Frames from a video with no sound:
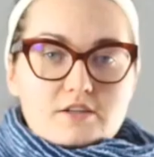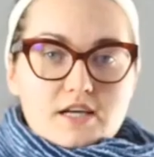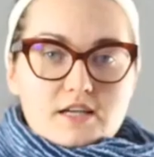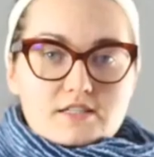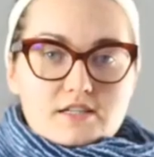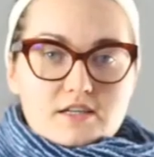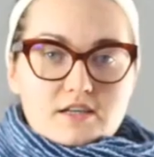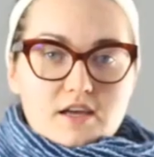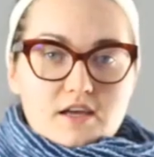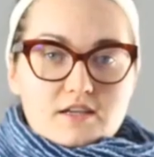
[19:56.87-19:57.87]
are
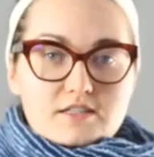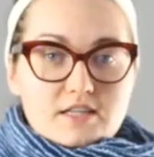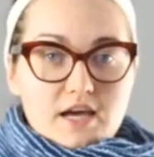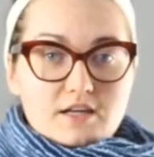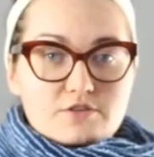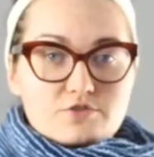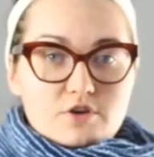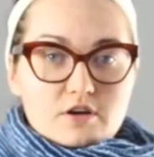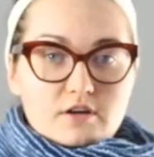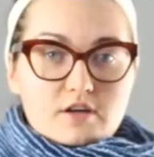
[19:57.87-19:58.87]
testing a statin
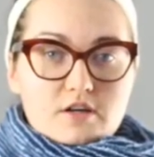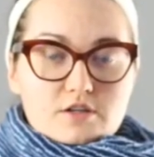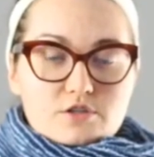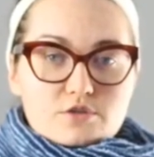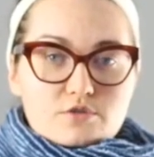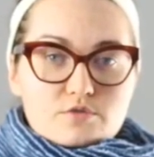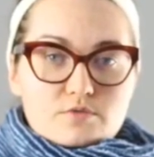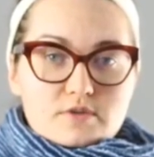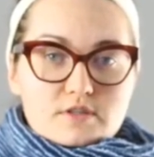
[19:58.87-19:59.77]
drug to